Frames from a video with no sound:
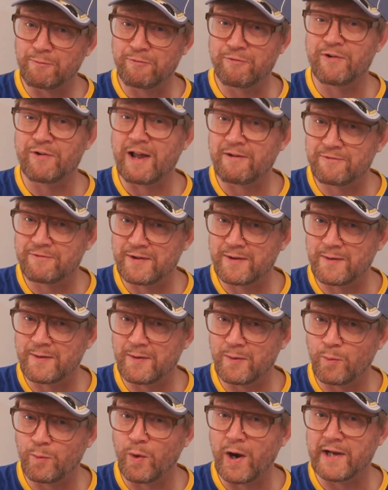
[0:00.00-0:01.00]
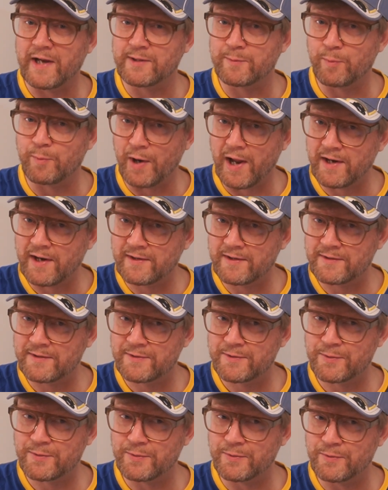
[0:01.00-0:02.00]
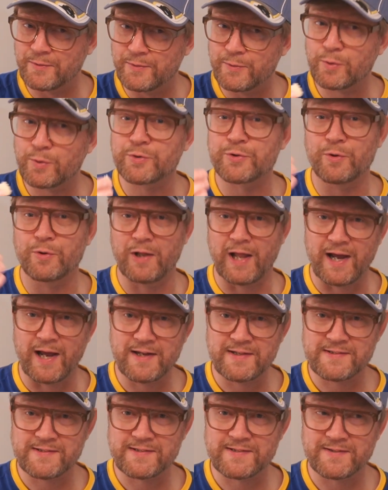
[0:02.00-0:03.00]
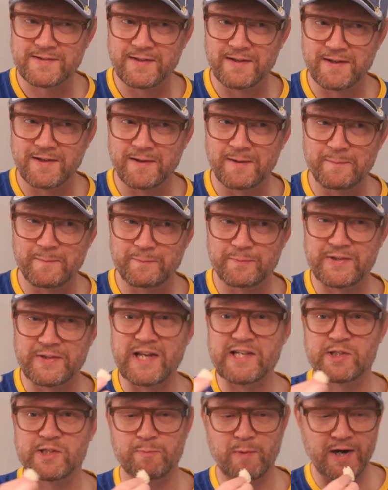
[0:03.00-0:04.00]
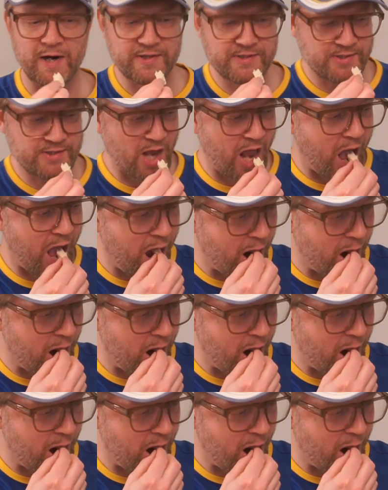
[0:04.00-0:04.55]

fluffy white bread to neutralize the taste buds.